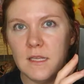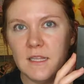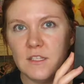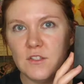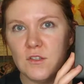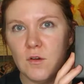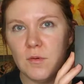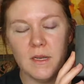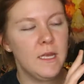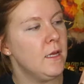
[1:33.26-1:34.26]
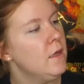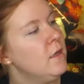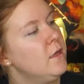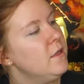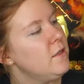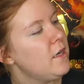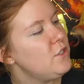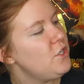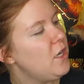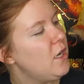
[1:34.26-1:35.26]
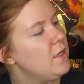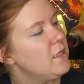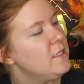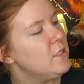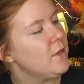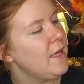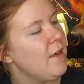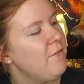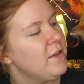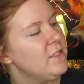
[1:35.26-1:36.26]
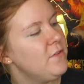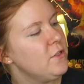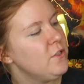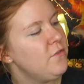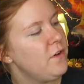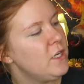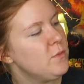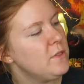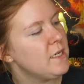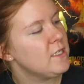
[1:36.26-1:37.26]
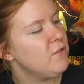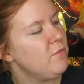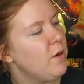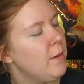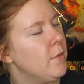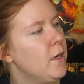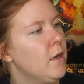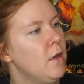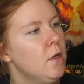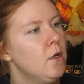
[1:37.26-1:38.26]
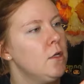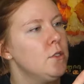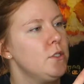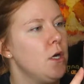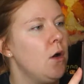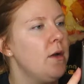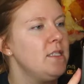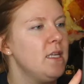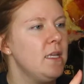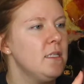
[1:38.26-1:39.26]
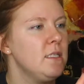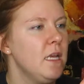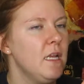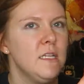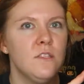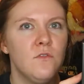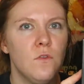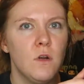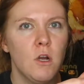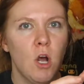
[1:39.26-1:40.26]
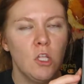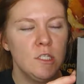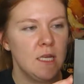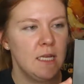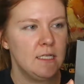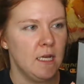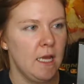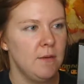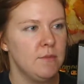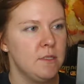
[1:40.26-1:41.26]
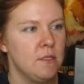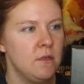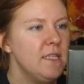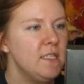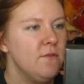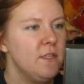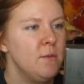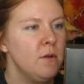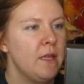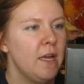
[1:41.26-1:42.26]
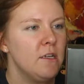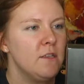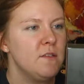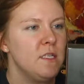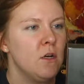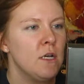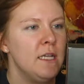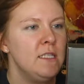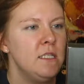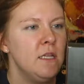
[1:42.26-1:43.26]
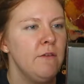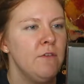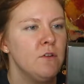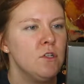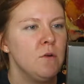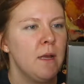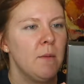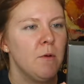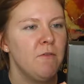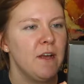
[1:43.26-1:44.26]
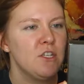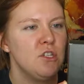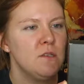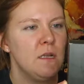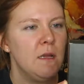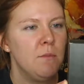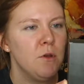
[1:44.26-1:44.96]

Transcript: And that's so pretty. Tatcha, the Silk Canvas Filter Finish Protective Primer. So it says it is for all skin types. It says invisible layers of silk instantly filter away imperfections and